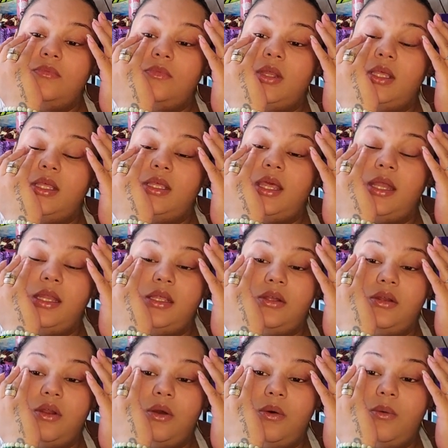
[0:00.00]
and getting
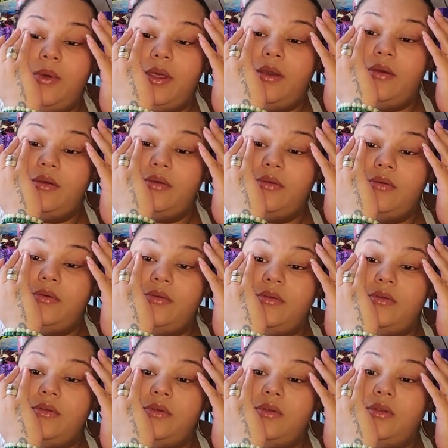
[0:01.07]
nowhere.
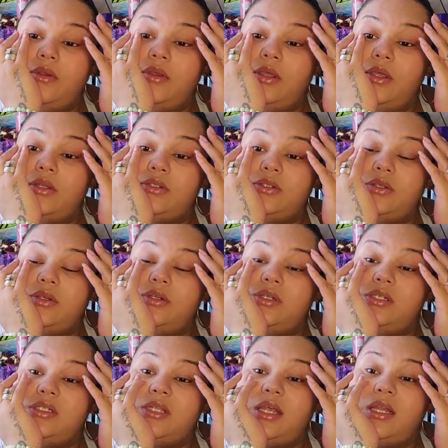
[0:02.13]
And so you're
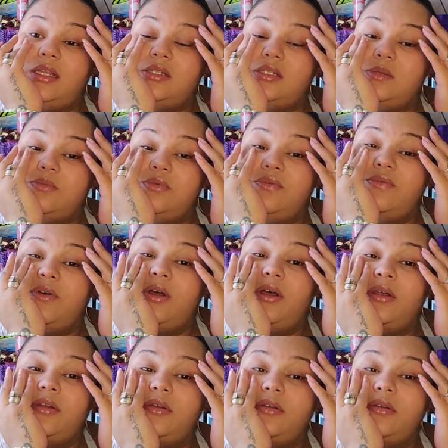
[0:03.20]
deciding to move on.